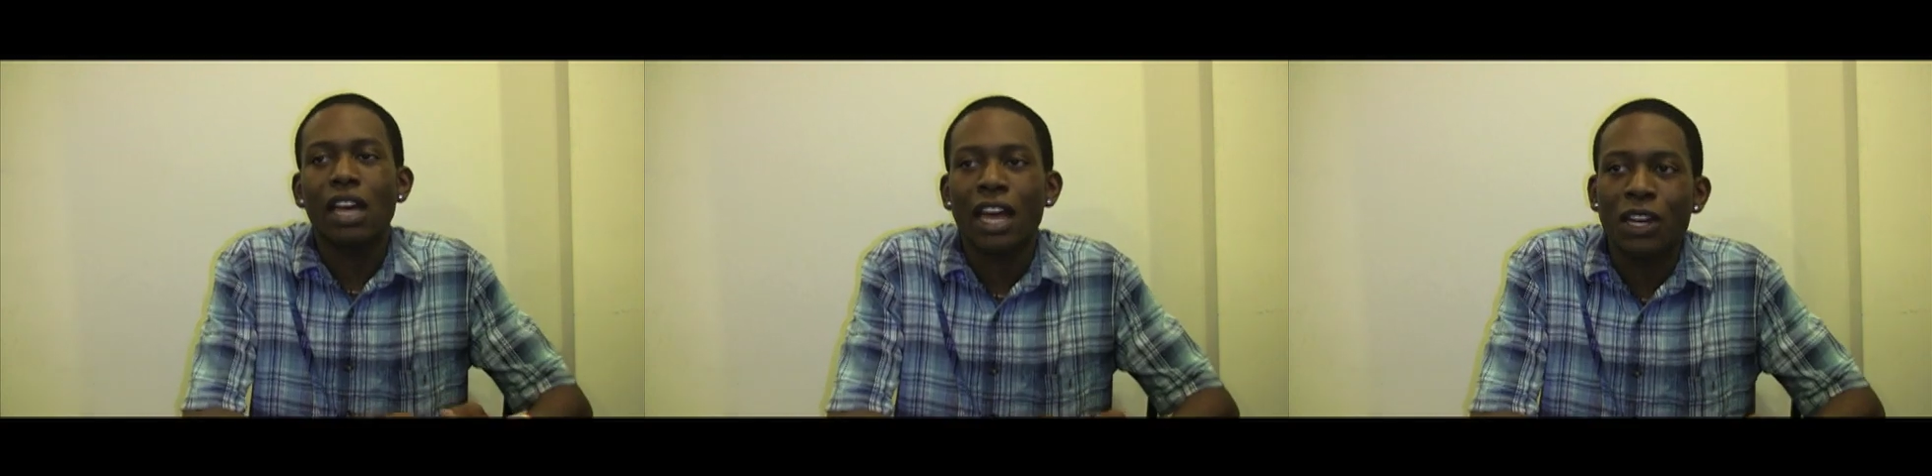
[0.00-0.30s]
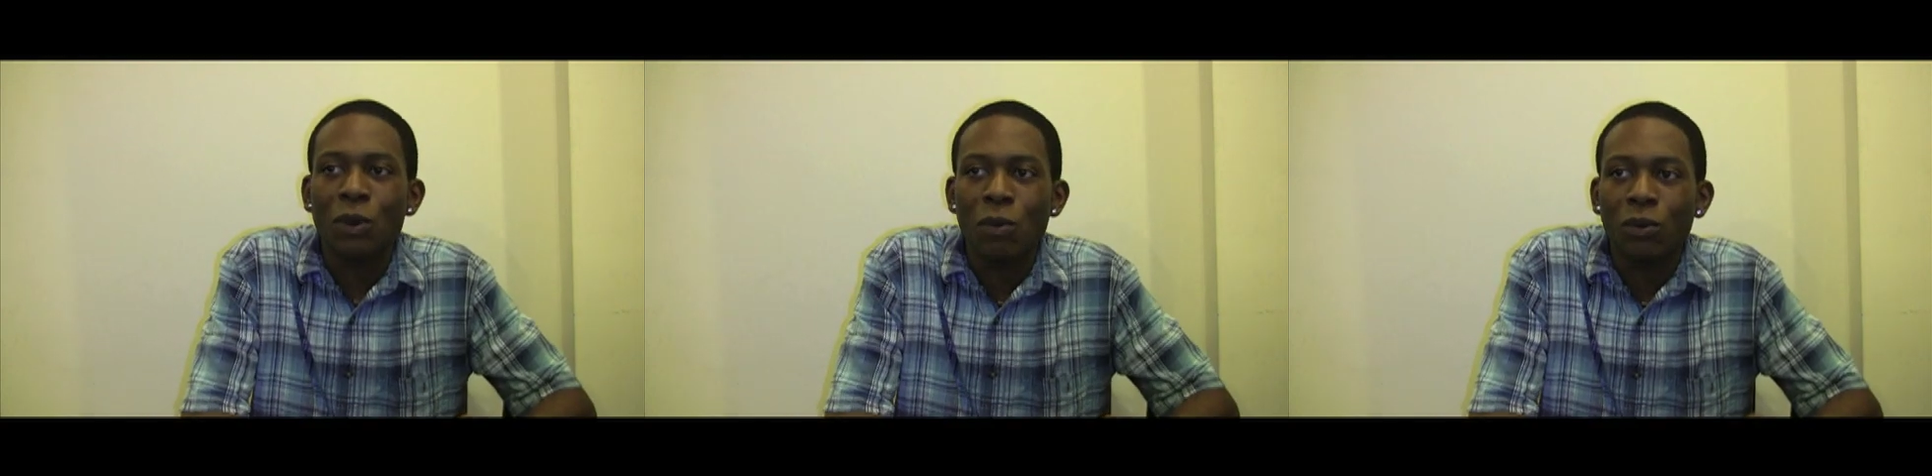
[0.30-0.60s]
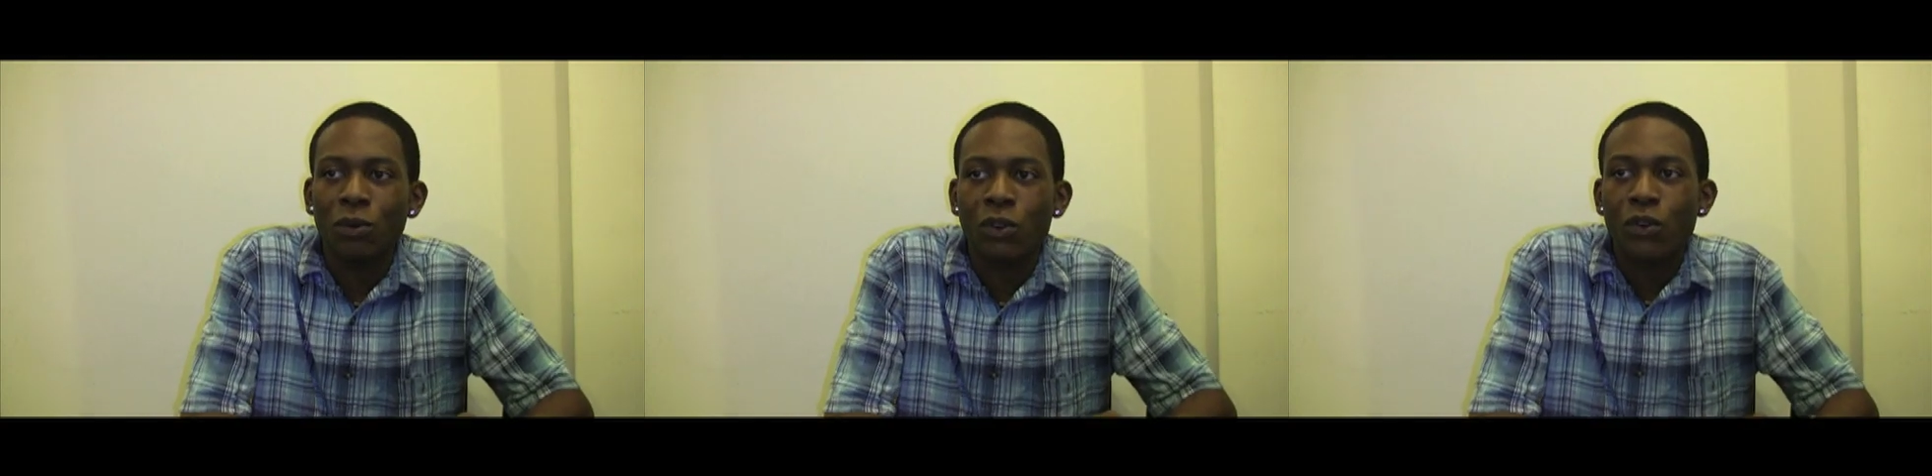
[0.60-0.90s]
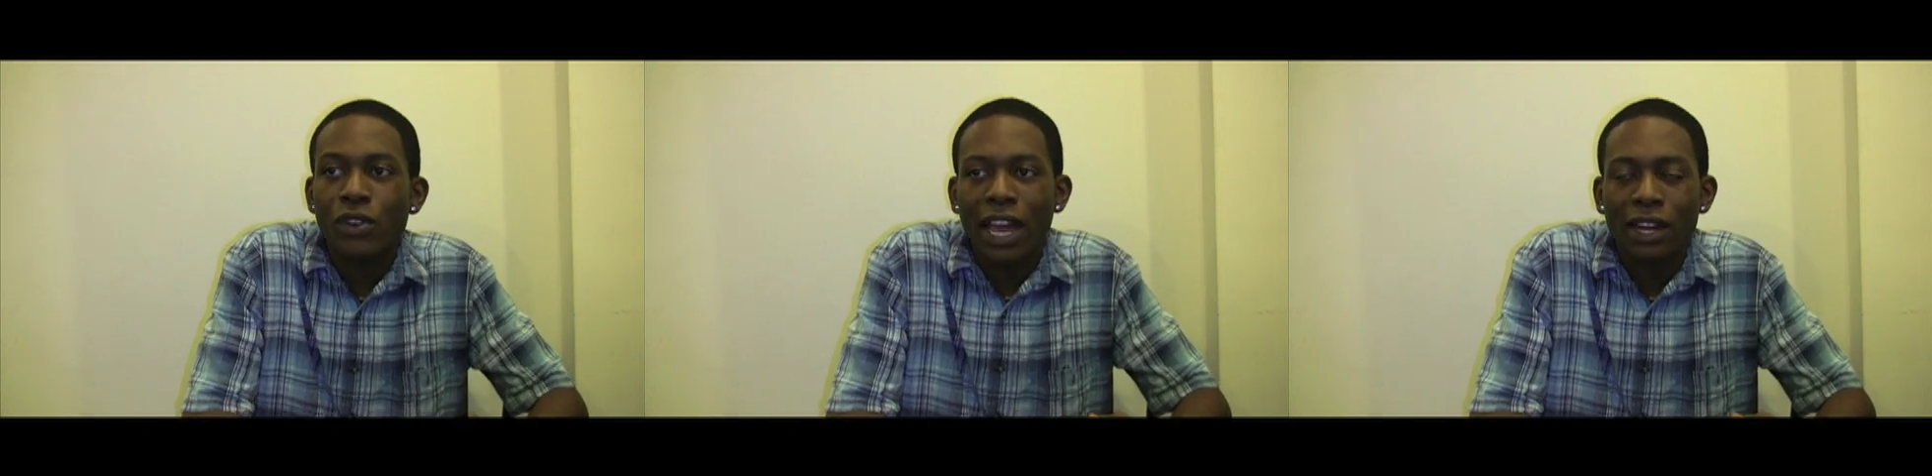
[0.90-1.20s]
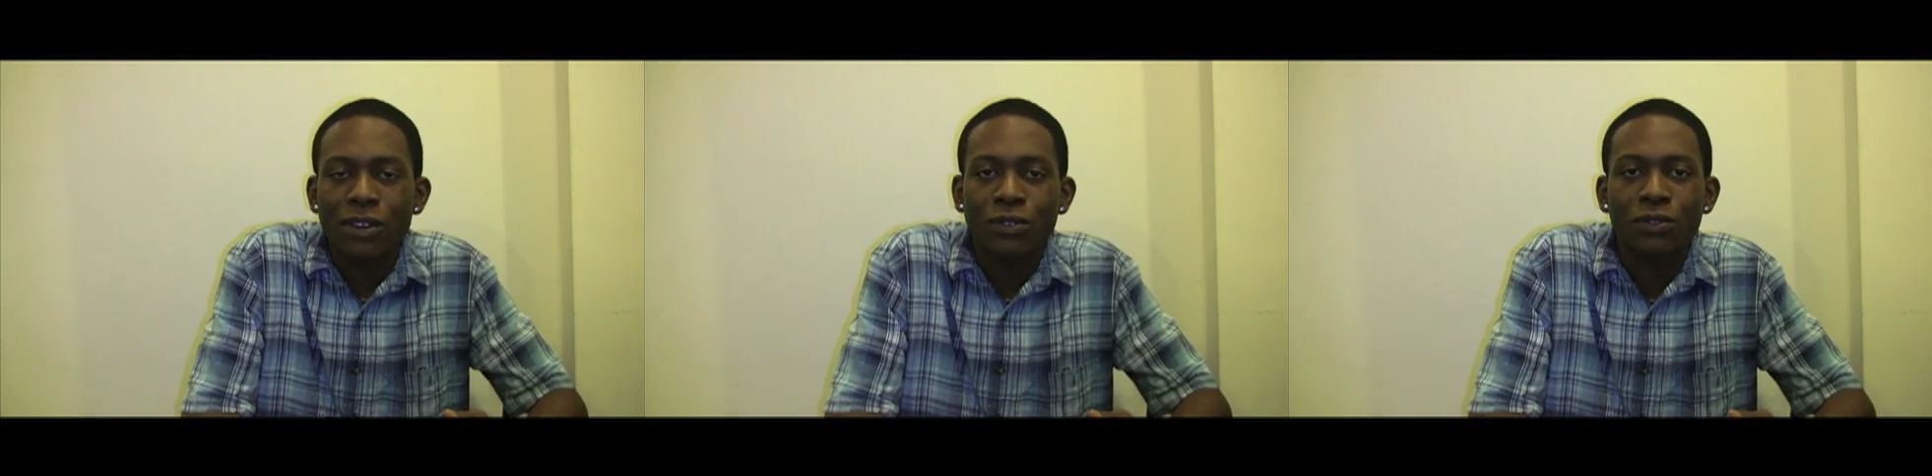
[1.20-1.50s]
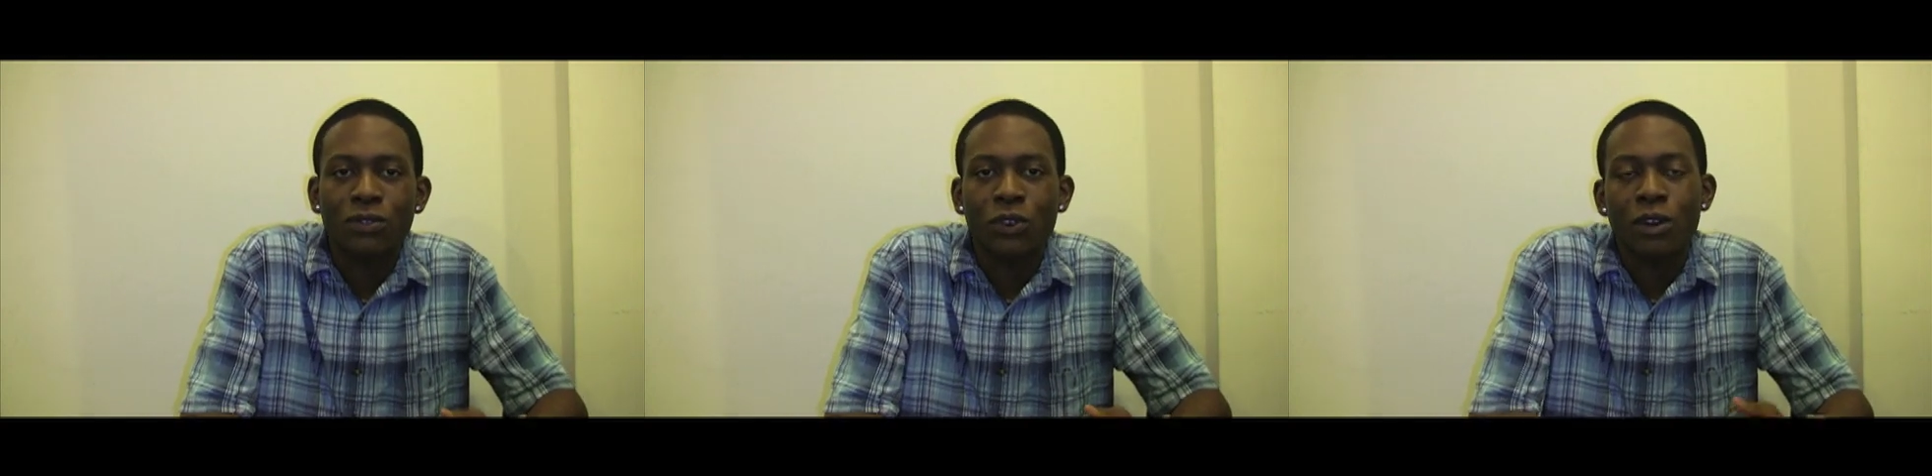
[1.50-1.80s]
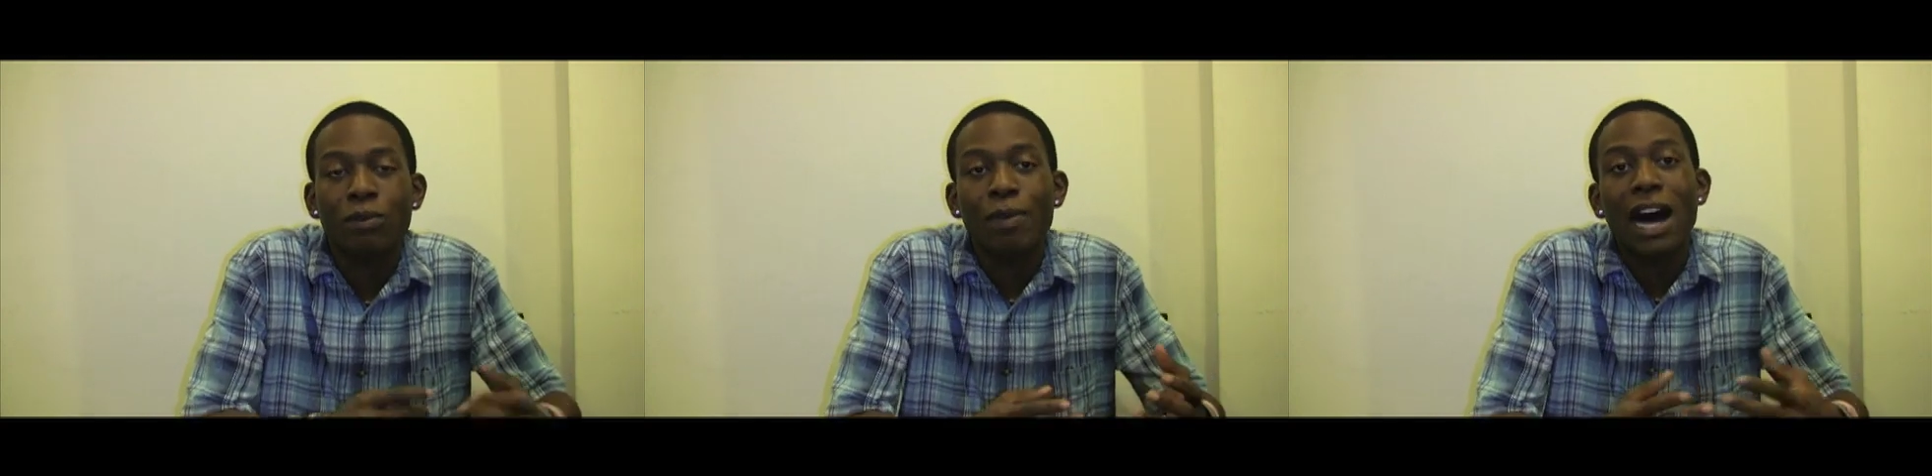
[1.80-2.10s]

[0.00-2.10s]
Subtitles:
any creative or